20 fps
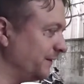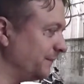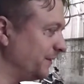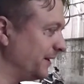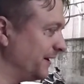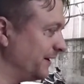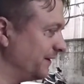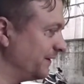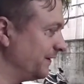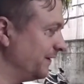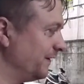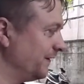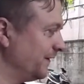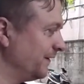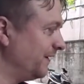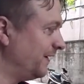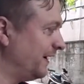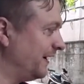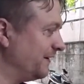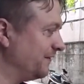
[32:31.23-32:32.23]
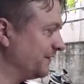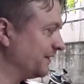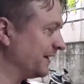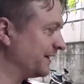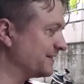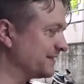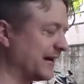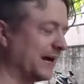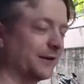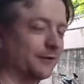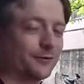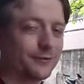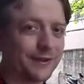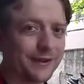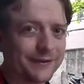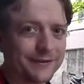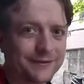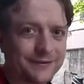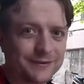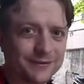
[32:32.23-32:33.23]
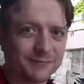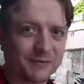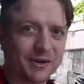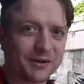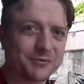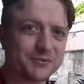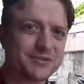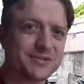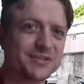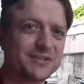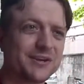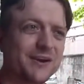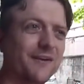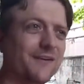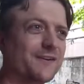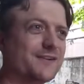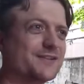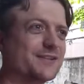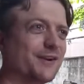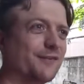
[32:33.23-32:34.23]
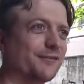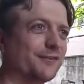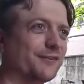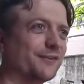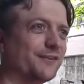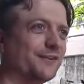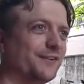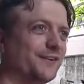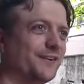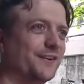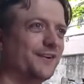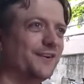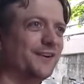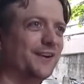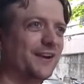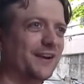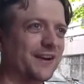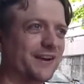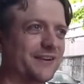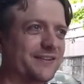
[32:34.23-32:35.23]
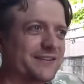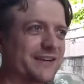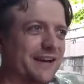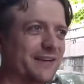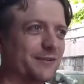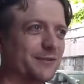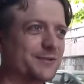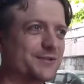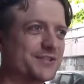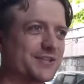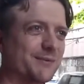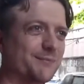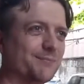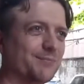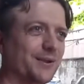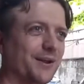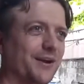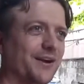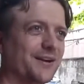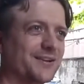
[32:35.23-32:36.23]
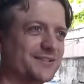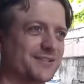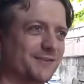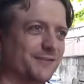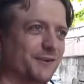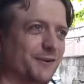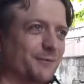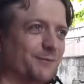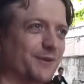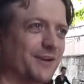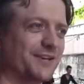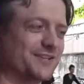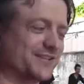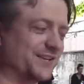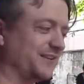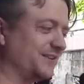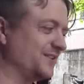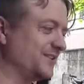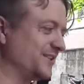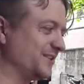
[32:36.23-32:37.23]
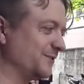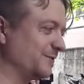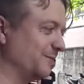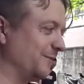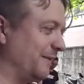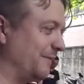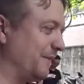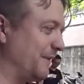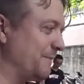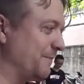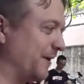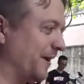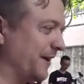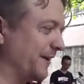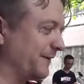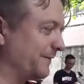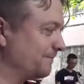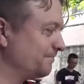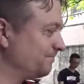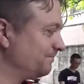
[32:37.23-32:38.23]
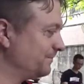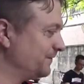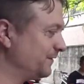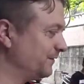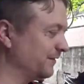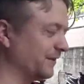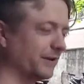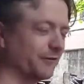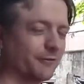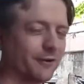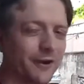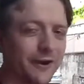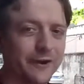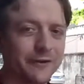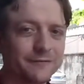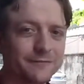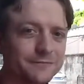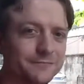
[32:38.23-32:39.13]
I even like download like Democracy Now! And stuff, and I download some blogs, video blogs, and I listen to them on my bike when I ride.